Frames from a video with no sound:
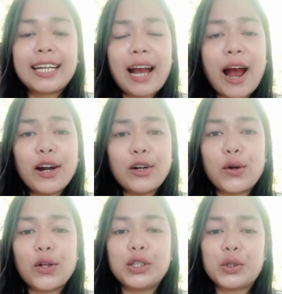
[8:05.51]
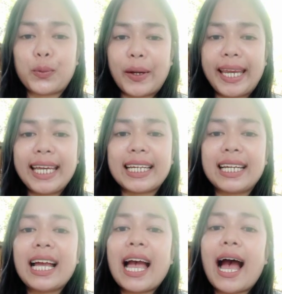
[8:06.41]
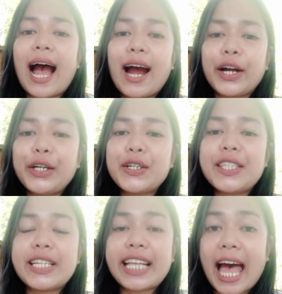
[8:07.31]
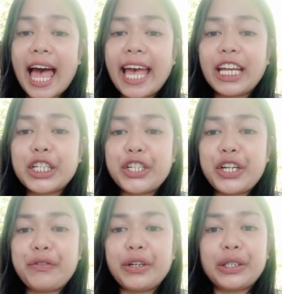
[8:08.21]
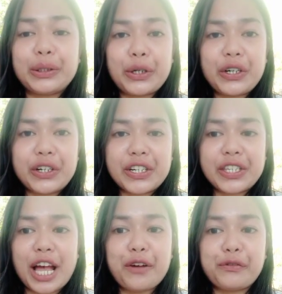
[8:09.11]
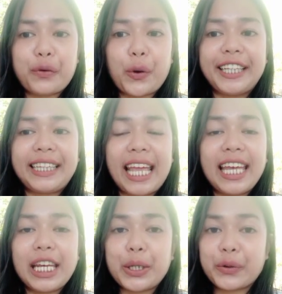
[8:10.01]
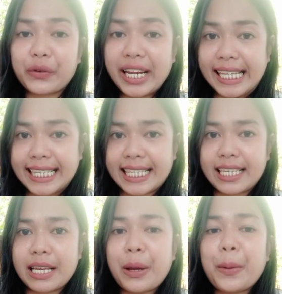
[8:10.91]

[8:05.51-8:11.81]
Carol Dweck argues that high-achieving learners avoid taking risks